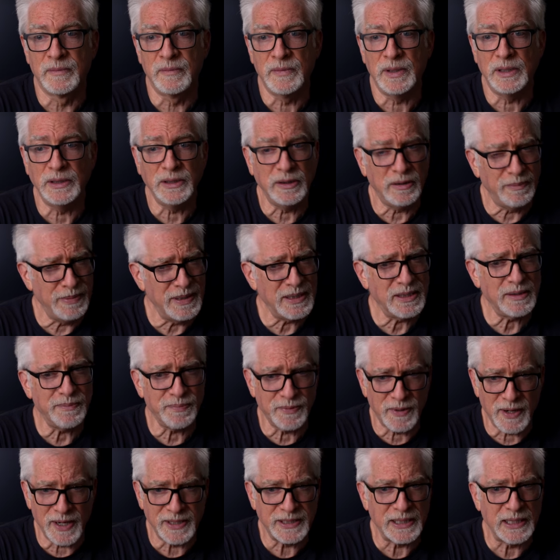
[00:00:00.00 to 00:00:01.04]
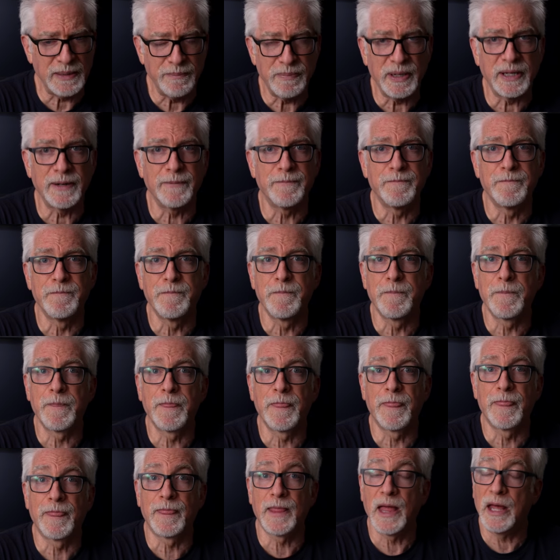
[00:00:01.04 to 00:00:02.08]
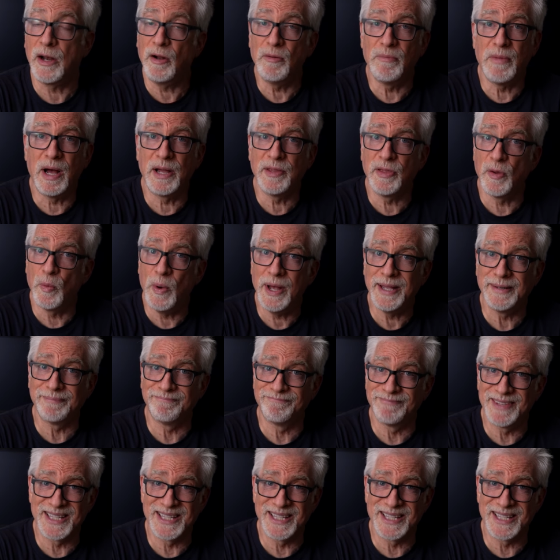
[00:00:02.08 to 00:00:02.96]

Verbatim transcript: A little bit surprising, but I don't mind the wait,